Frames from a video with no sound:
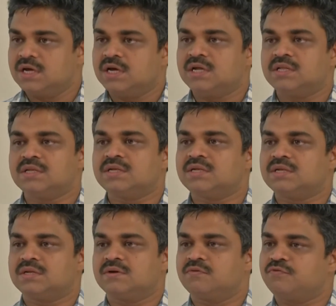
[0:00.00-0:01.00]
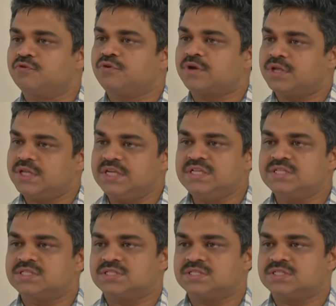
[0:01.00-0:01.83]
and then for each